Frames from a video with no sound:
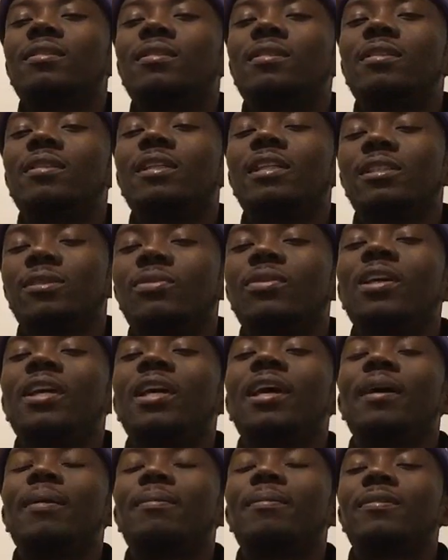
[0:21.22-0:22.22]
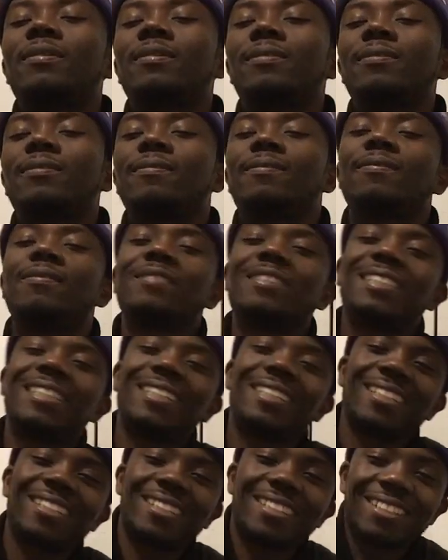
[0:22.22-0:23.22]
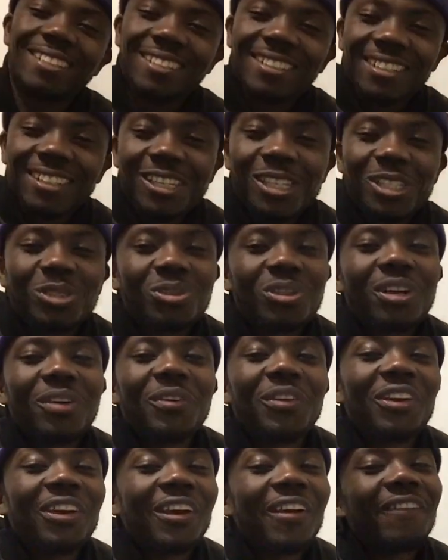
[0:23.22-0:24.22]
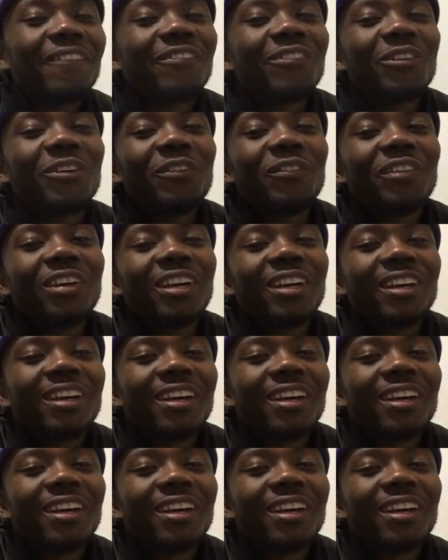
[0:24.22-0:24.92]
Let's react. That's why we're here for, man.